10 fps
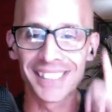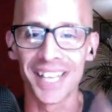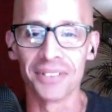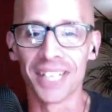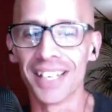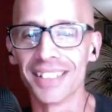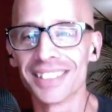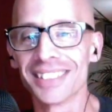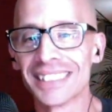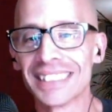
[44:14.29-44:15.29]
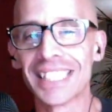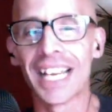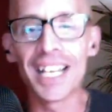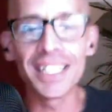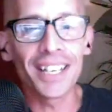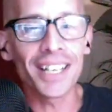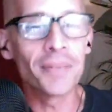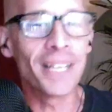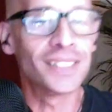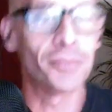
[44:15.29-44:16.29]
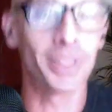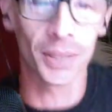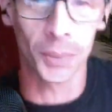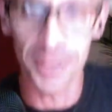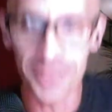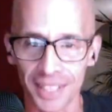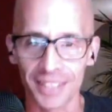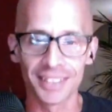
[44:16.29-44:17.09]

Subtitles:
at Val's. They're expensive, but they're worth it.